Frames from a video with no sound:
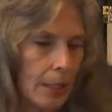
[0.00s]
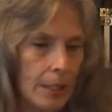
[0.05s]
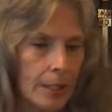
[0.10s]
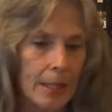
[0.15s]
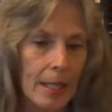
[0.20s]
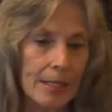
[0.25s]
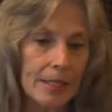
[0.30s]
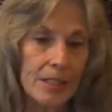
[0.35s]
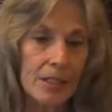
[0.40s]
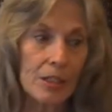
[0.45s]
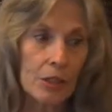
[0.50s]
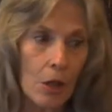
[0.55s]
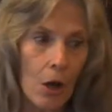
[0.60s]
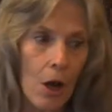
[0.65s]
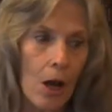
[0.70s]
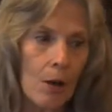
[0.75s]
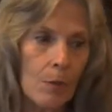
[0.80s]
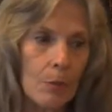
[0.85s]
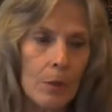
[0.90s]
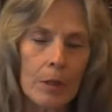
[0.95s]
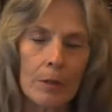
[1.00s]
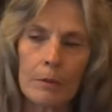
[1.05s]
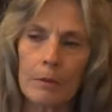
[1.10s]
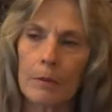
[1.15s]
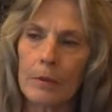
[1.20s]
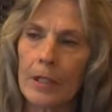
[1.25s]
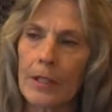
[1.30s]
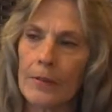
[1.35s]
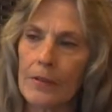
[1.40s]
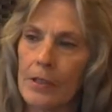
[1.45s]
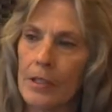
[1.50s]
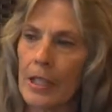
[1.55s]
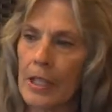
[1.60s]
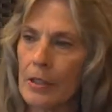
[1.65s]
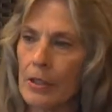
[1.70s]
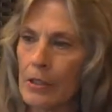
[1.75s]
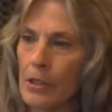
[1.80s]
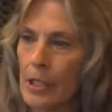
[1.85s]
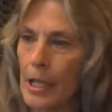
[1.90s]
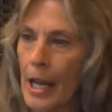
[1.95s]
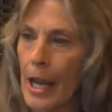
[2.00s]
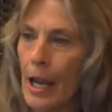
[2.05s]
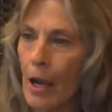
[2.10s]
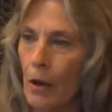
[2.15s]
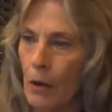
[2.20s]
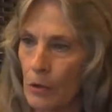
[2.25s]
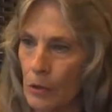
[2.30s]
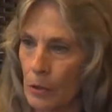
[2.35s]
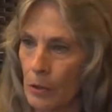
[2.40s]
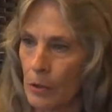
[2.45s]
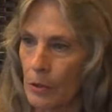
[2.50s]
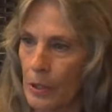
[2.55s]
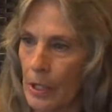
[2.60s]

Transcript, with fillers: That's not what lifts the energy out.